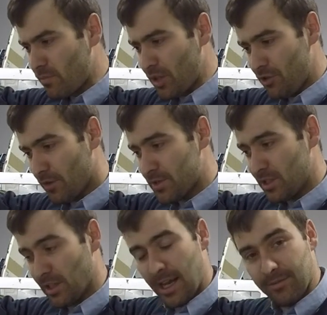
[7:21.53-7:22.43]
you're obviously
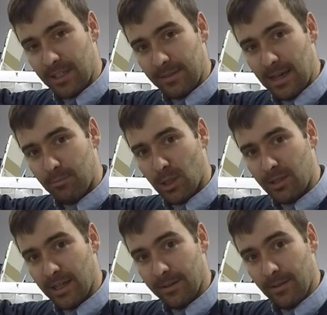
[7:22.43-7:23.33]
going to have to get that
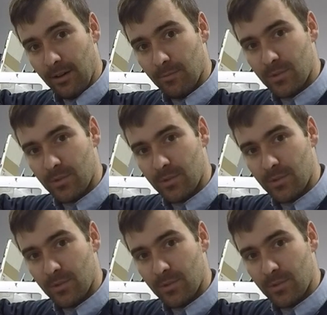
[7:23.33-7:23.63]
plug out of there.